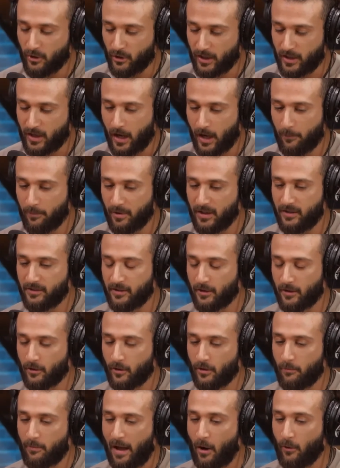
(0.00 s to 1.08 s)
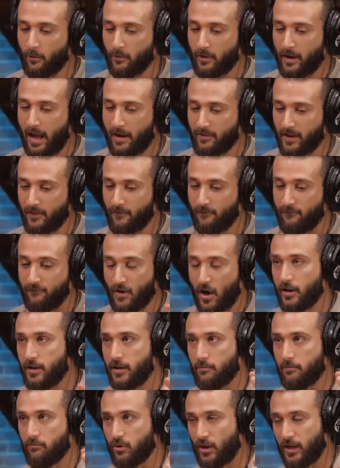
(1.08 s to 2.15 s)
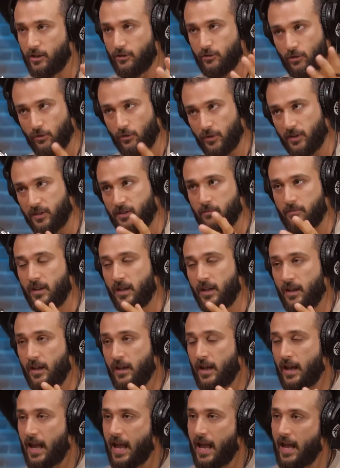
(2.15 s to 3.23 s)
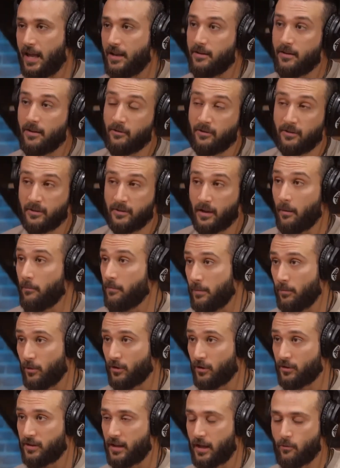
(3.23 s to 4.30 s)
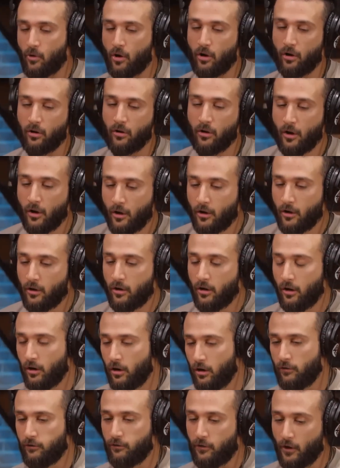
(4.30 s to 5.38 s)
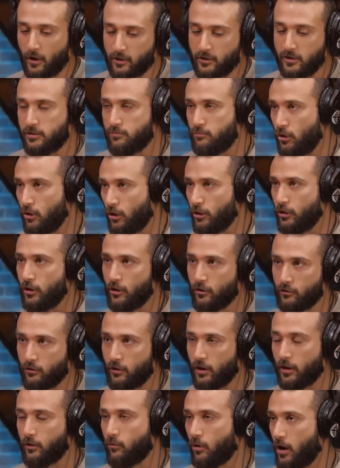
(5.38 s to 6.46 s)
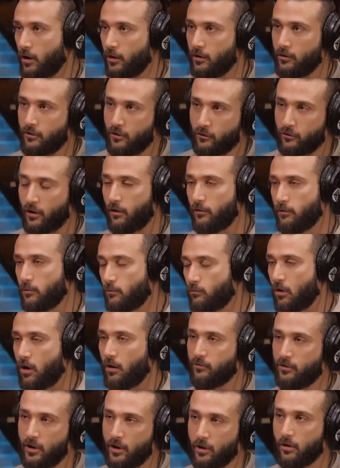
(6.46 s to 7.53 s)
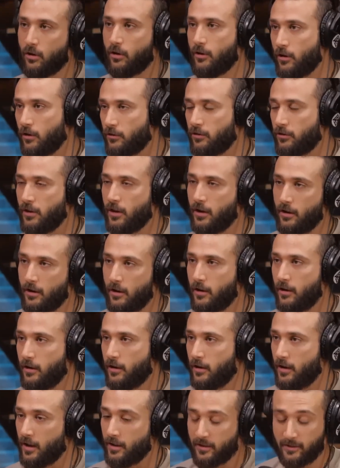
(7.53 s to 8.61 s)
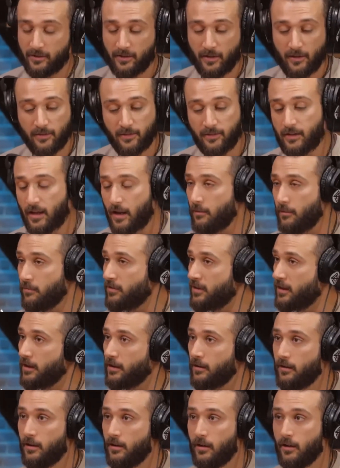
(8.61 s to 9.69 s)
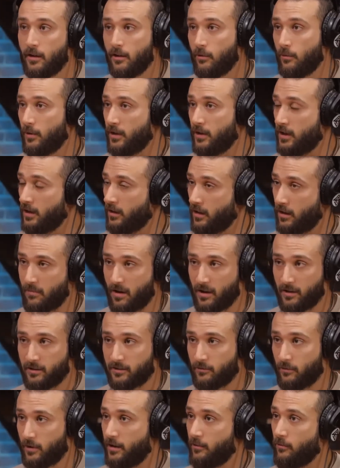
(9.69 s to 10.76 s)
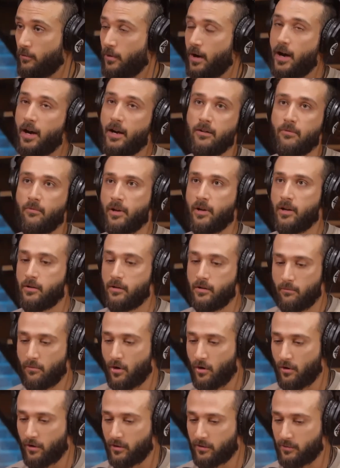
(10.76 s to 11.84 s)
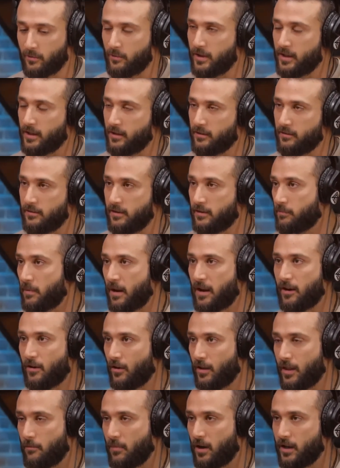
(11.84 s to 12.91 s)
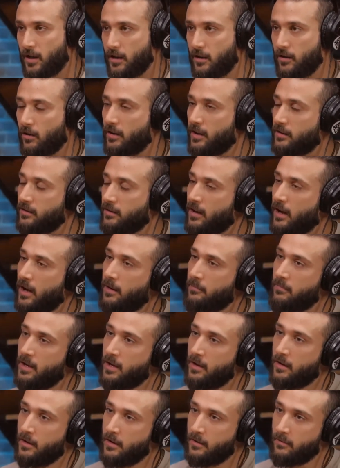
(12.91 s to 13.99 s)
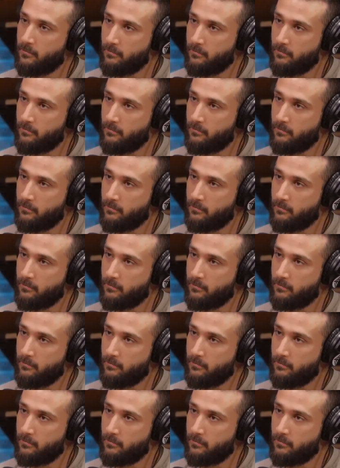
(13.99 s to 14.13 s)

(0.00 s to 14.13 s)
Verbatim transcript: building companies that are about having fun and bringing tourism. And some people are saying, well, oh, fuck these billionaires. They're like, why aren't they solving problems here on Earth? No. And they say the same thing with Elon Musk, right? Why do you want to go to Mars when we can just spend all that money and all that time